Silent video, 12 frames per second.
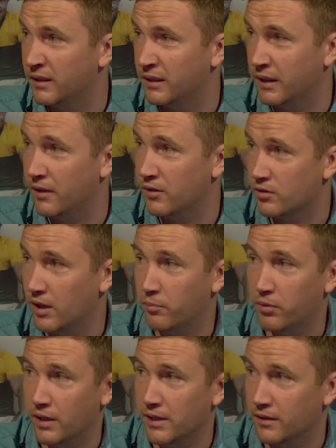contenders, their
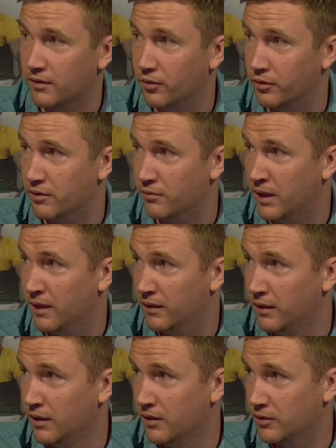price had cut as well.
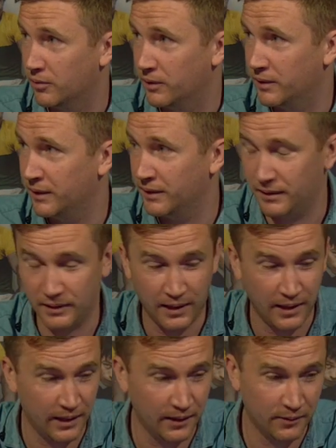Hmm. So I think
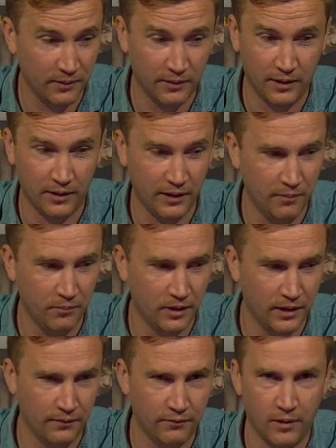uh, they have gone in
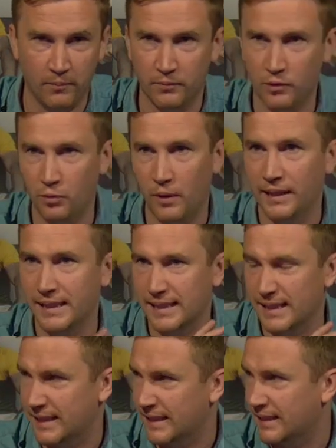by from 20s
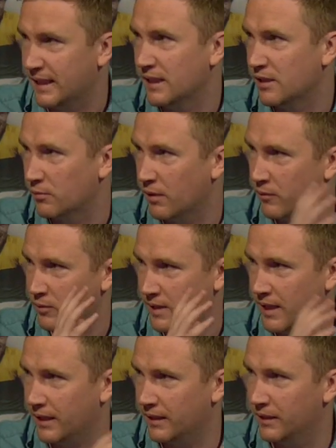to 16s, whoever was
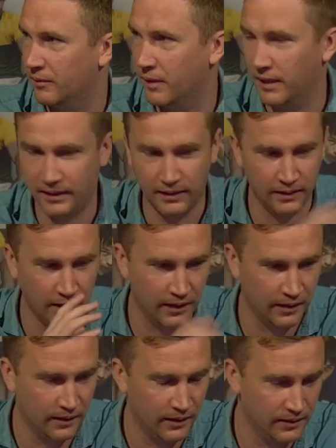second in the betting, and, yeah.
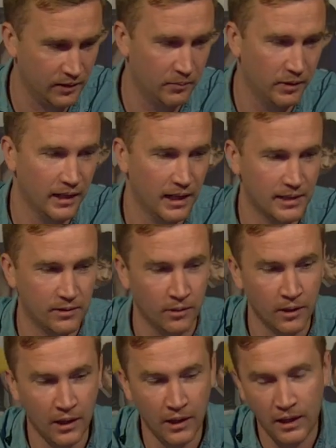and, and somebody else. So
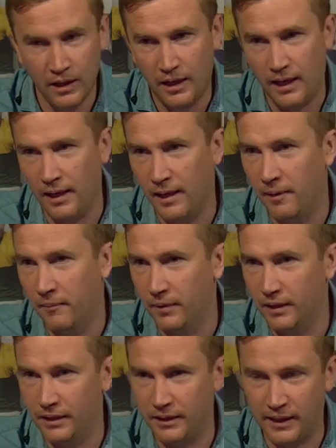
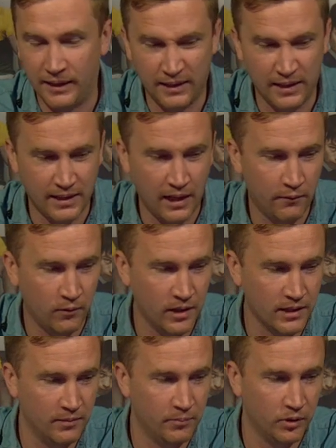um, it, that in itself
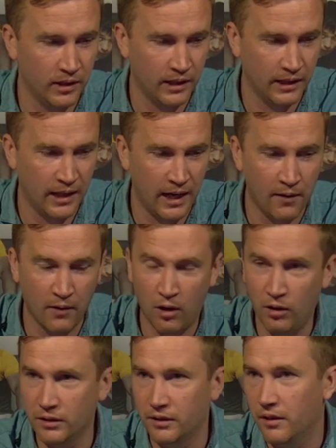wasn't. But uh, uh er,
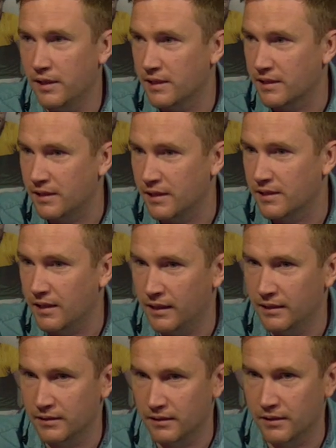all the noises since
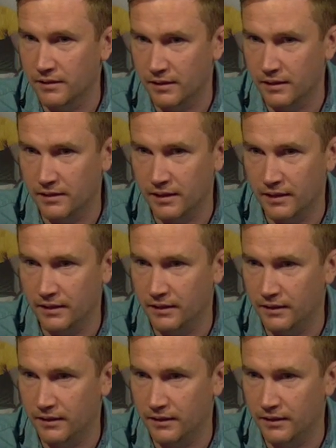that is is, is that it,